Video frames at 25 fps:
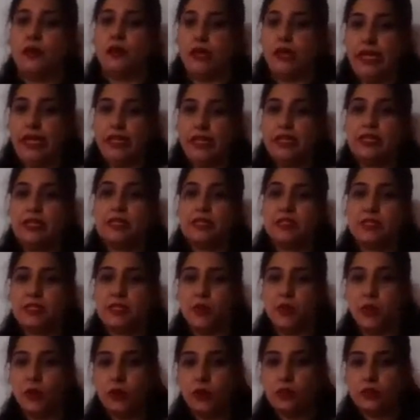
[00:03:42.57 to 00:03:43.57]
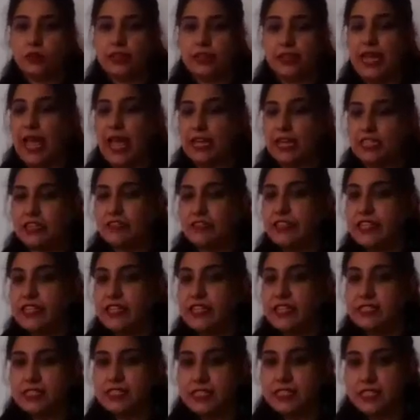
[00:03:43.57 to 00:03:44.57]
Okay, so the
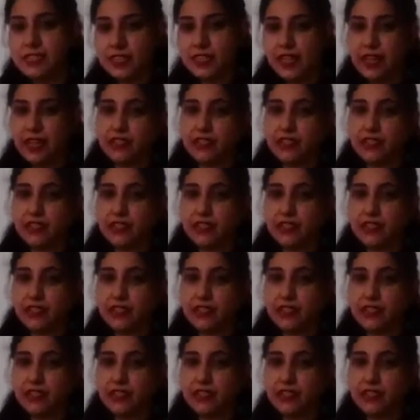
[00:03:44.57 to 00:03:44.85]
activity is